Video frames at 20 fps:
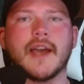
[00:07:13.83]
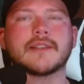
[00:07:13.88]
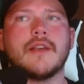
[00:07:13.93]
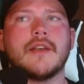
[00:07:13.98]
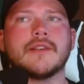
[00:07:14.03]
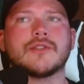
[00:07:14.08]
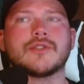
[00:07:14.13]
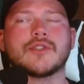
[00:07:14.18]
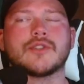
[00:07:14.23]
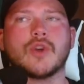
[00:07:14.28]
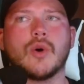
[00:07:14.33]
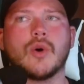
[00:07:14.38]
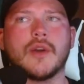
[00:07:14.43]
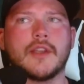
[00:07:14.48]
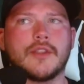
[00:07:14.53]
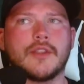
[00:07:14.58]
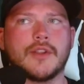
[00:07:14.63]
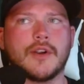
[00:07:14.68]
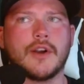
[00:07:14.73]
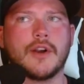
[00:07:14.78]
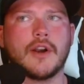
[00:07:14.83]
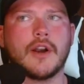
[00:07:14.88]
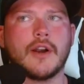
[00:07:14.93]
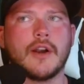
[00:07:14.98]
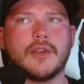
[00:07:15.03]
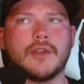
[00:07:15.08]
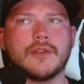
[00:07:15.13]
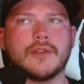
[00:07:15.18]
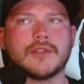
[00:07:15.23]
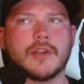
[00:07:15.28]
So either
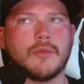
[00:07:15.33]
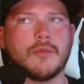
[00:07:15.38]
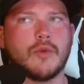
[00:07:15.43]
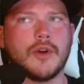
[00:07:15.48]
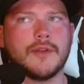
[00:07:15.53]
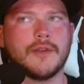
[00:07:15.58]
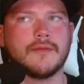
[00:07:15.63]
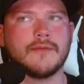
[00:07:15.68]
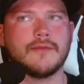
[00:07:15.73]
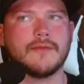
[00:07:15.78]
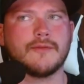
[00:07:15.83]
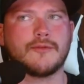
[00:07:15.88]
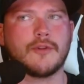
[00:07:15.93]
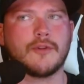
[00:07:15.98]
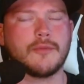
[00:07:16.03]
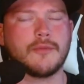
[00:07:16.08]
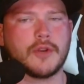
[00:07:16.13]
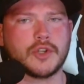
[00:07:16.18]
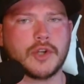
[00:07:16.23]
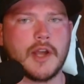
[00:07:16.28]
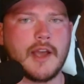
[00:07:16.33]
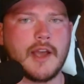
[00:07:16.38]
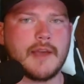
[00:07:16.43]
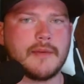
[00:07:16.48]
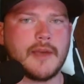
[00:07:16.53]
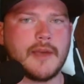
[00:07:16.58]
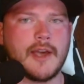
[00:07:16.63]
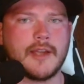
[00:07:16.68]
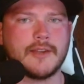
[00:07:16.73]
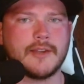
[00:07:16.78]
someone from their tribe
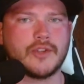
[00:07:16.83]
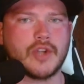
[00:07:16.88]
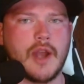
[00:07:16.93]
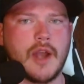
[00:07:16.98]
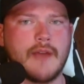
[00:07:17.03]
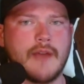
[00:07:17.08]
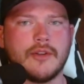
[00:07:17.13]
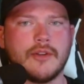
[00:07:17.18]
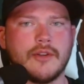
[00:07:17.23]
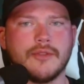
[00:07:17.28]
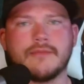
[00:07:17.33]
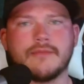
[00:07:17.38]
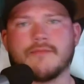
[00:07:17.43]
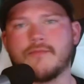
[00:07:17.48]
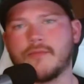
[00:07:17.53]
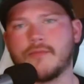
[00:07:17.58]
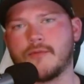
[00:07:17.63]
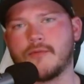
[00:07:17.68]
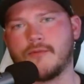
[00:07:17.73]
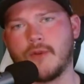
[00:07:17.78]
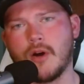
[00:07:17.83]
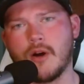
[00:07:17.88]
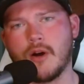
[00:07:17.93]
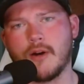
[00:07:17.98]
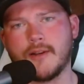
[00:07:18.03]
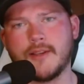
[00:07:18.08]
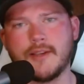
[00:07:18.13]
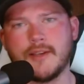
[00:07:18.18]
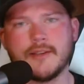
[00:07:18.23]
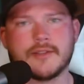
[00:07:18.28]
had traveled far
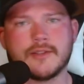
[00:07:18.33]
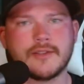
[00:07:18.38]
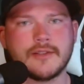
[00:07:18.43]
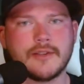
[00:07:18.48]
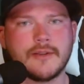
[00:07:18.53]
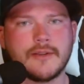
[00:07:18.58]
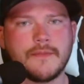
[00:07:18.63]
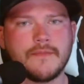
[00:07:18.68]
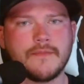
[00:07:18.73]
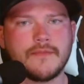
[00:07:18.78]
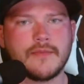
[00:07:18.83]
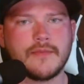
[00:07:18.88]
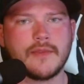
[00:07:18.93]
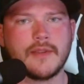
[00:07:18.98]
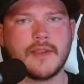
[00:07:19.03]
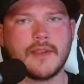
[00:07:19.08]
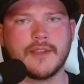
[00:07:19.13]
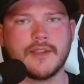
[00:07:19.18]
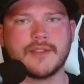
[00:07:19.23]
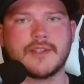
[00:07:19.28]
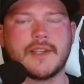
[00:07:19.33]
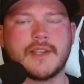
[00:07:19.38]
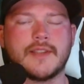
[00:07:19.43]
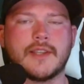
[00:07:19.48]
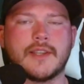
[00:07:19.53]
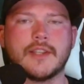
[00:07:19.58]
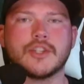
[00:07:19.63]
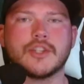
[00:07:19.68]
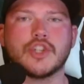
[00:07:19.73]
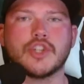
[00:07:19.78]
east and seen
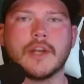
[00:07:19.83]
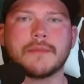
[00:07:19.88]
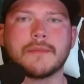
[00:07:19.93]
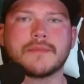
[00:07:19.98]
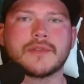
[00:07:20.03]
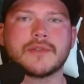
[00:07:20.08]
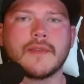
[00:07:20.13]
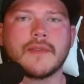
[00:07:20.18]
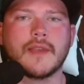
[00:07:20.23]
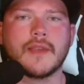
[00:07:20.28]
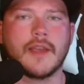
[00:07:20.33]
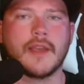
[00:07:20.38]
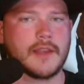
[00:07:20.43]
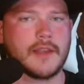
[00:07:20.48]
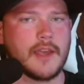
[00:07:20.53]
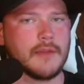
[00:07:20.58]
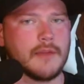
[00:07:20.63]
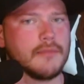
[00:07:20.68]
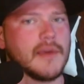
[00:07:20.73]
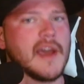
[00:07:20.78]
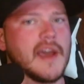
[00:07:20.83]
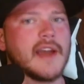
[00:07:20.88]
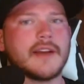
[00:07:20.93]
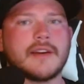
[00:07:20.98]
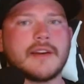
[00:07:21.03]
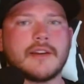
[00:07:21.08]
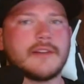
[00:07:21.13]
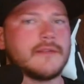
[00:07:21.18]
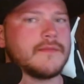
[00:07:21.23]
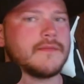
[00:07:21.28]
these ships and came back
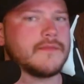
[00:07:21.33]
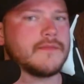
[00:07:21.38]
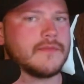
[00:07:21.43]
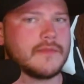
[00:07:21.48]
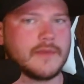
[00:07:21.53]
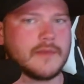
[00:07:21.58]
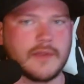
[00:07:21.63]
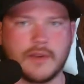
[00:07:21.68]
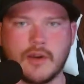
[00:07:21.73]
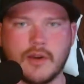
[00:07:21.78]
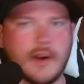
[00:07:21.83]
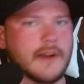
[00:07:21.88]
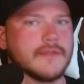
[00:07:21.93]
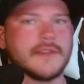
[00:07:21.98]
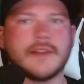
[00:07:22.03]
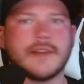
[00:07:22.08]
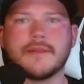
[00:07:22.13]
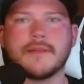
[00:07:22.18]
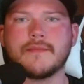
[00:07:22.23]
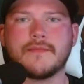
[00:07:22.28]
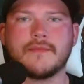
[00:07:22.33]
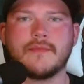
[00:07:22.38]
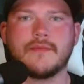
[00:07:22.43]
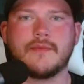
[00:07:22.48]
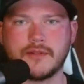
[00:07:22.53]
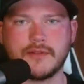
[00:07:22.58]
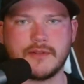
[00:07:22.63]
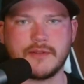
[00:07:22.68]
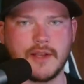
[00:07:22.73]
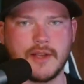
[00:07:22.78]
and carved it
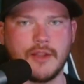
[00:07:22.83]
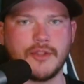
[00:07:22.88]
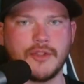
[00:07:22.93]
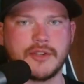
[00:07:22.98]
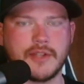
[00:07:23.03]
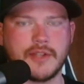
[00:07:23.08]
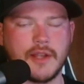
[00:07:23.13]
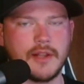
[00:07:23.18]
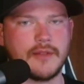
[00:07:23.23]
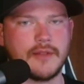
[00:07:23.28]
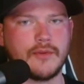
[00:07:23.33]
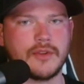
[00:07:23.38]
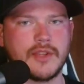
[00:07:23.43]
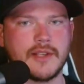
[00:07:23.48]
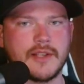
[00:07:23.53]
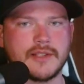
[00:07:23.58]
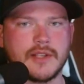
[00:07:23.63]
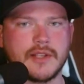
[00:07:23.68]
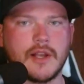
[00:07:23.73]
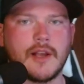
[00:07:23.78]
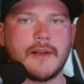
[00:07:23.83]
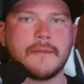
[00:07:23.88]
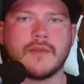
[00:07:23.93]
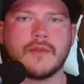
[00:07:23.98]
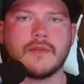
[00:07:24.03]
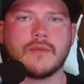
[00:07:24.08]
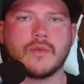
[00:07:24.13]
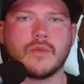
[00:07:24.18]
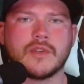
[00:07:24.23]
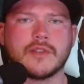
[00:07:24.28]
to tell the tale of what they saw,
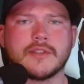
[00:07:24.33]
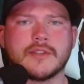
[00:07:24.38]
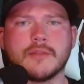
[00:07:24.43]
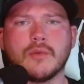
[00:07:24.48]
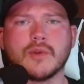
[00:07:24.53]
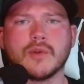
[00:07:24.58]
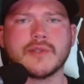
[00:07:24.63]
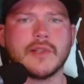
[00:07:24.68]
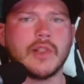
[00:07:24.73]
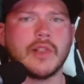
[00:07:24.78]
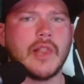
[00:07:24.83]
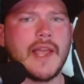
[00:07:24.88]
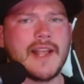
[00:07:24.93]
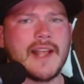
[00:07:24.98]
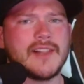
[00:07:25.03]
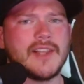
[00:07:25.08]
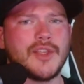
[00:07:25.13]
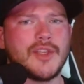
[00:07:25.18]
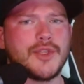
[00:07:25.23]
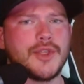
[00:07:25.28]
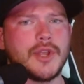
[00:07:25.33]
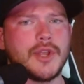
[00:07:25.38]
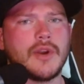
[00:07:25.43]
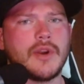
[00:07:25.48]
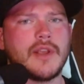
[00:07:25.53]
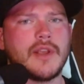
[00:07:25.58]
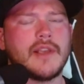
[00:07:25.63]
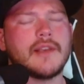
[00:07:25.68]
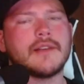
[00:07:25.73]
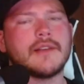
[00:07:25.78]
which is the most likely
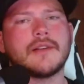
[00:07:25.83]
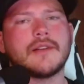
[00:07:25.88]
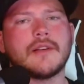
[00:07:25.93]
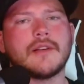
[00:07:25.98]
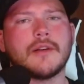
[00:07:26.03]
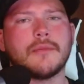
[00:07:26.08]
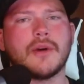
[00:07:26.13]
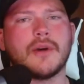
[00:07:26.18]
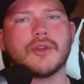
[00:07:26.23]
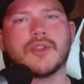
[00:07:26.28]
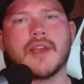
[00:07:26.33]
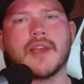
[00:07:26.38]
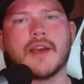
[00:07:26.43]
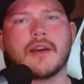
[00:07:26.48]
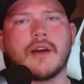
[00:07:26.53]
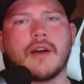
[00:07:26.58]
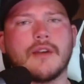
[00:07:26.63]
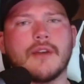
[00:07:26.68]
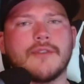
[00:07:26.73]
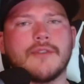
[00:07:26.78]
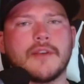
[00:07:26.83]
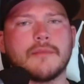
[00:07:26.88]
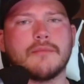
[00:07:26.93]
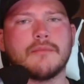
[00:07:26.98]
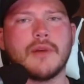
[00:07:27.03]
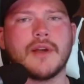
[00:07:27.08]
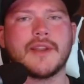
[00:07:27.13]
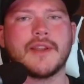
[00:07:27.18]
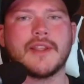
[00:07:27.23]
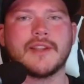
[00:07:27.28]
theory about that carving,
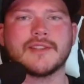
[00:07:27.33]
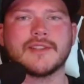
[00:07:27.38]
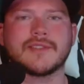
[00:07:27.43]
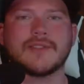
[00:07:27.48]
but it is still